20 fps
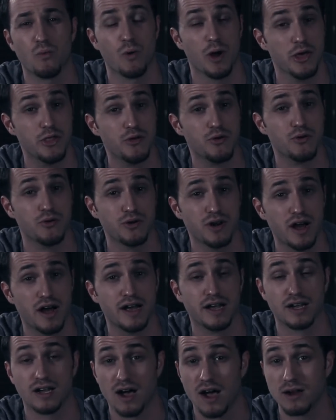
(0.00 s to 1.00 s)
whether or
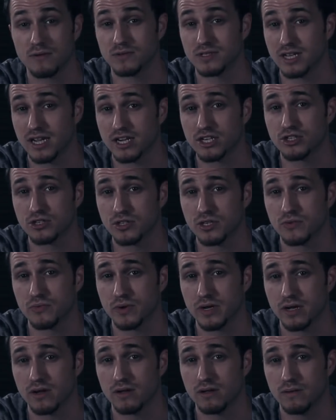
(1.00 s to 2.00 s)
not God was actually
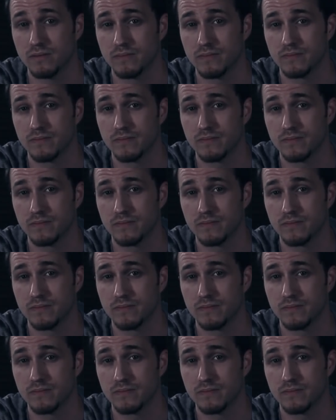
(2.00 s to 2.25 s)
real.